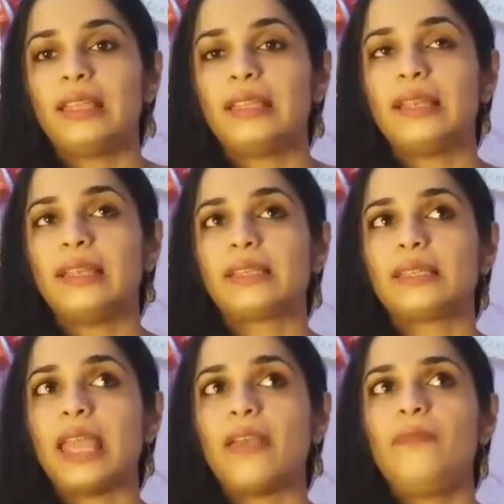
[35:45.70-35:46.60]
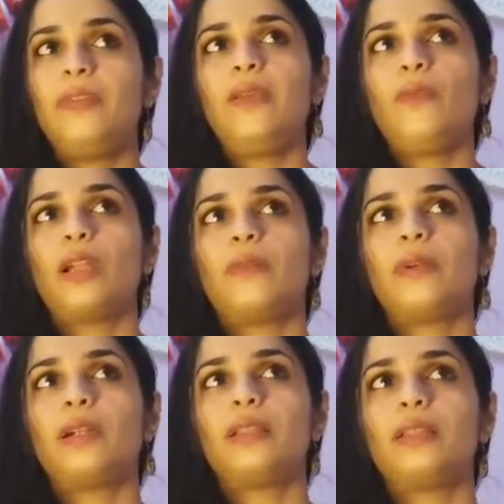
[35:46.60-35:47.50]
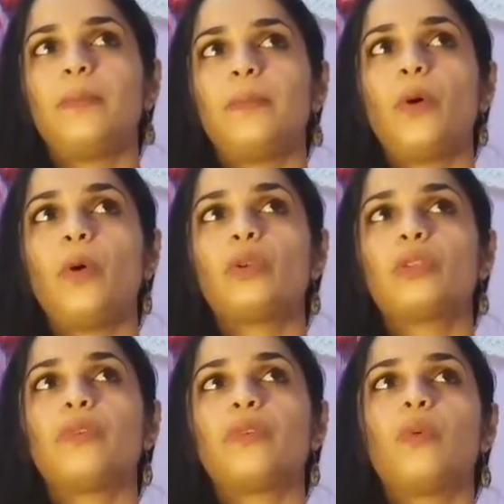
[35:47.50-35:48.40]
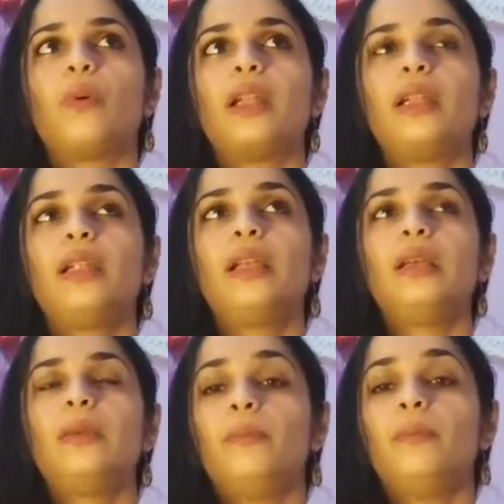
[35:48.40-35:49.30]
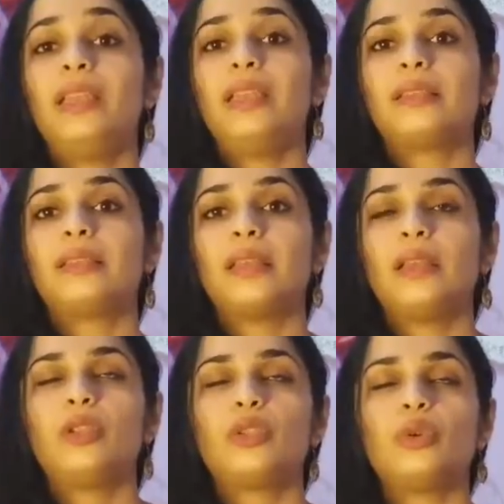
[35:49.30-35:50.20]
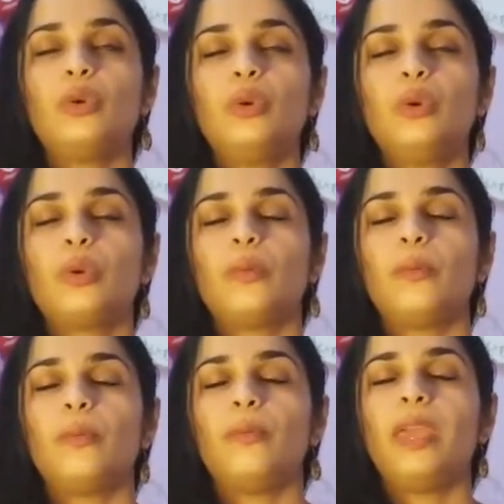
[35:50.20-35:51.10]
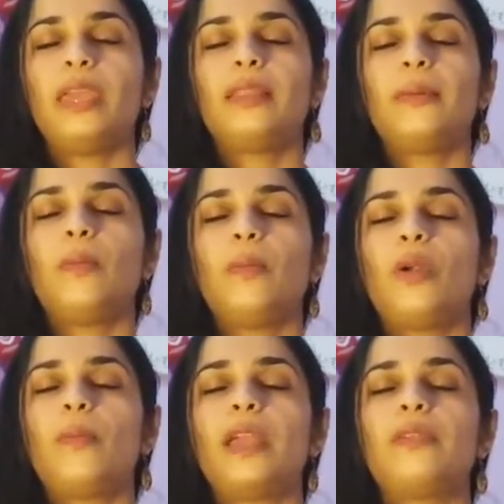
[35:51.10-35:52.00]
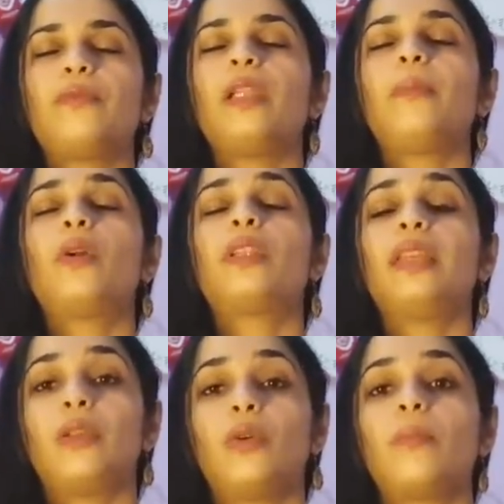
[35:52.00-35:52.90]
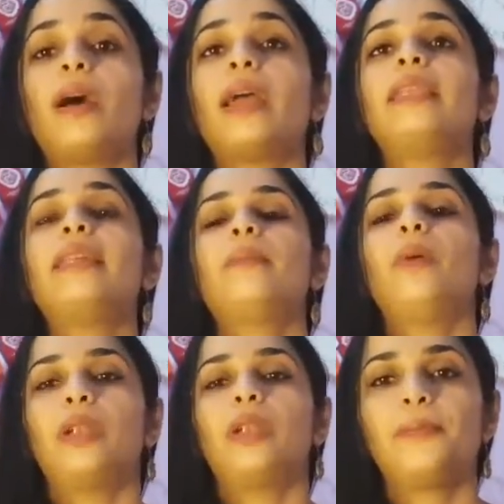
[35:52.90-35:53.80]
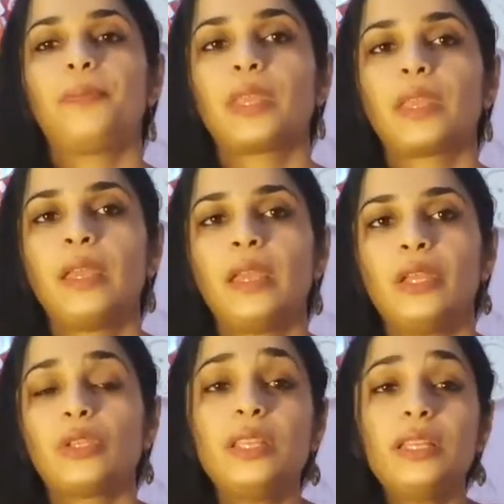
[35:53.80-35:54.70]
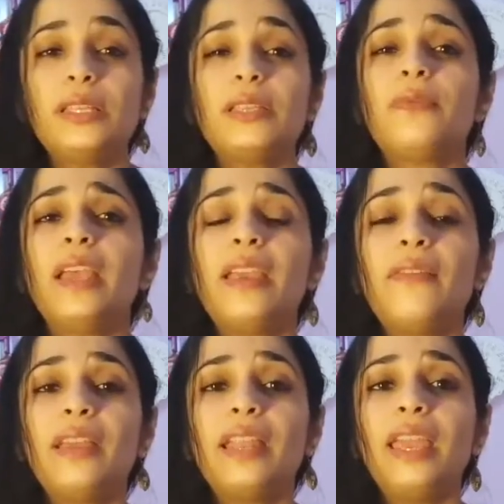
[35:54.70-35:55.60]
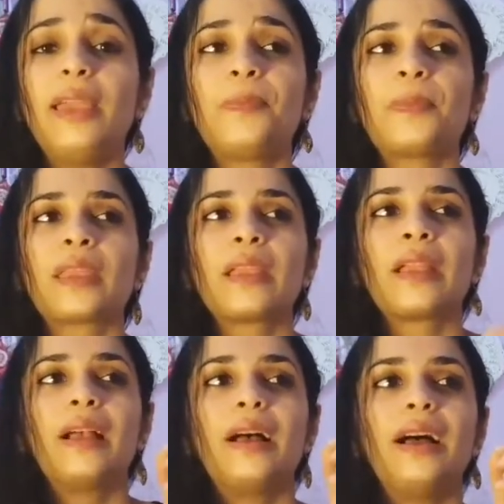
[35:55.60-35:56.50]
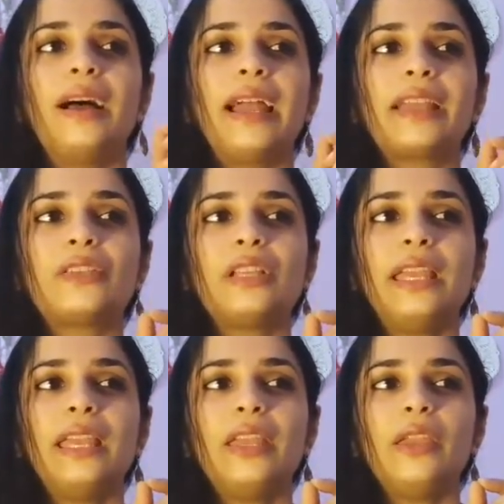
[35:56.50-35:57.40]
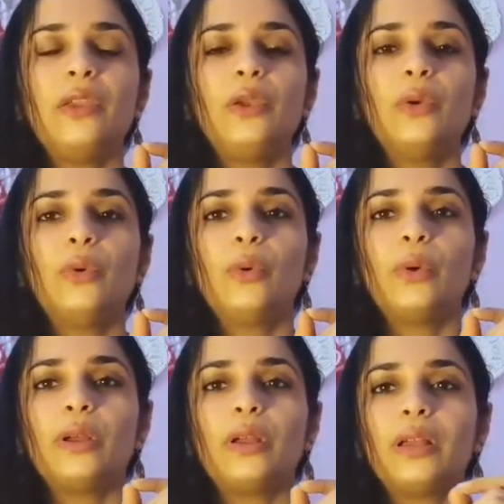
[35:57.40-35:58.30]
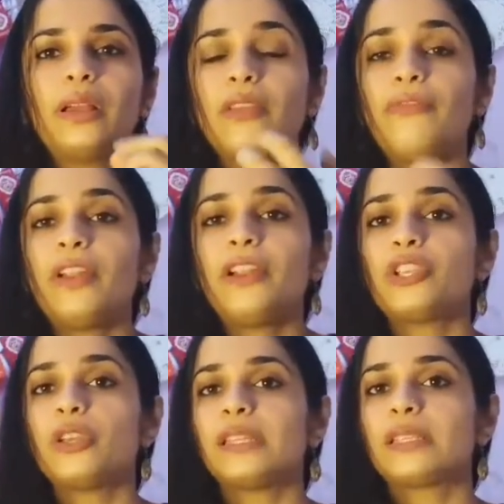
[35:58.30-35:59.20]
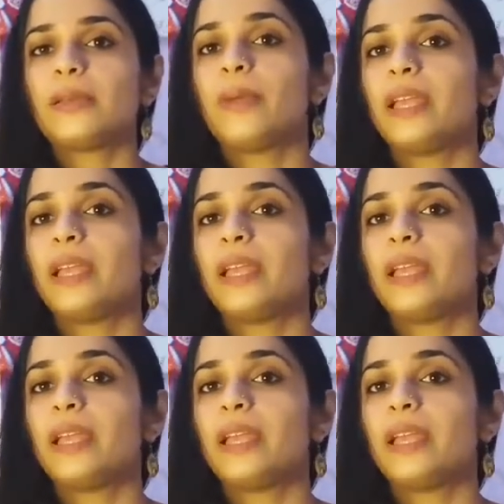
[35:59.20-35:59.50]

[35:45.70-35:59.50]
that is every 1 hour they pause for 1 minute to make them more mindful about their own mind and body. So this is very, very actually, you refresh your system by